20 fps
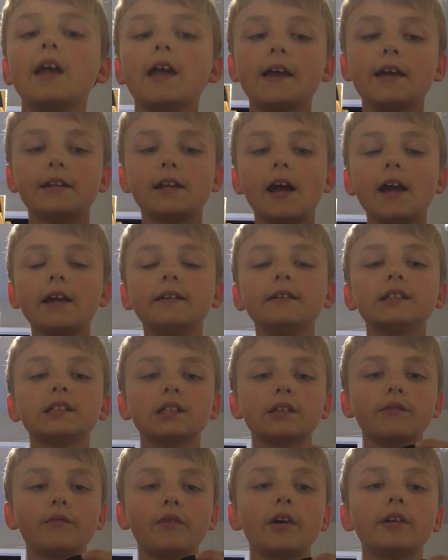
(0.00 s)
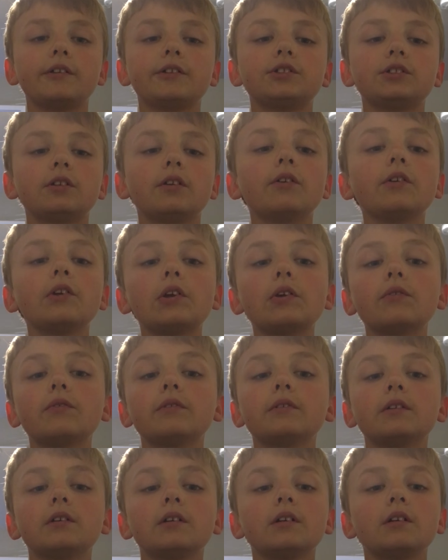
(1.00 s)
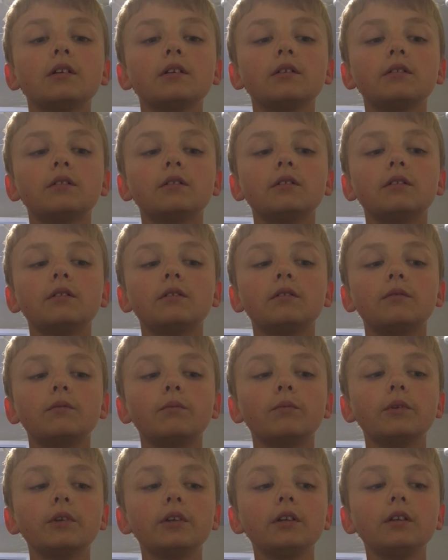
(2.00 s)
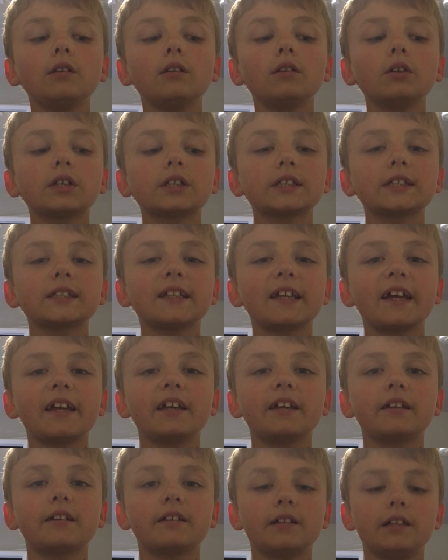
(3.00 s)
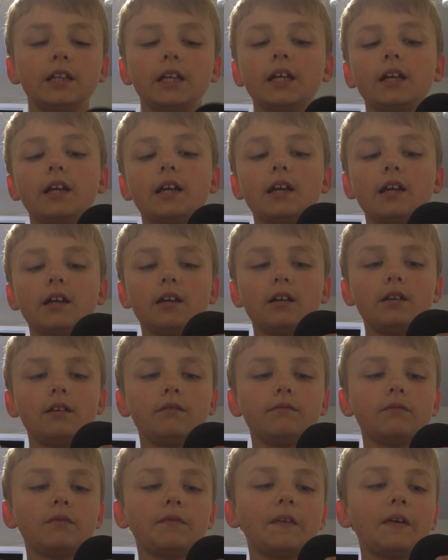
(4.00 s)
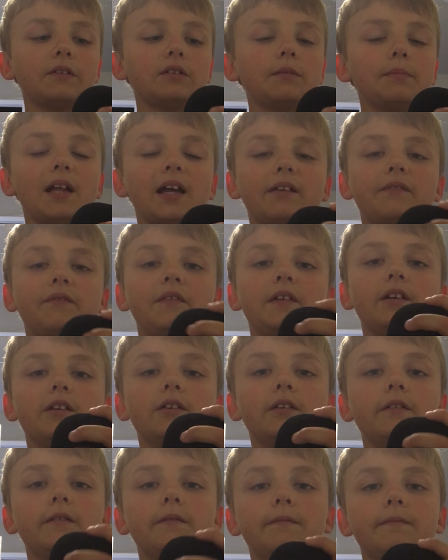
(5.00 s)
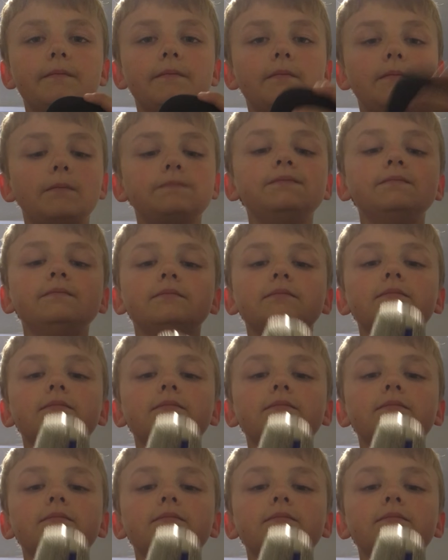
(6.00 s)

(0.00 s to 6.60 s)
And I just want to show you what it looks like without the black thing on.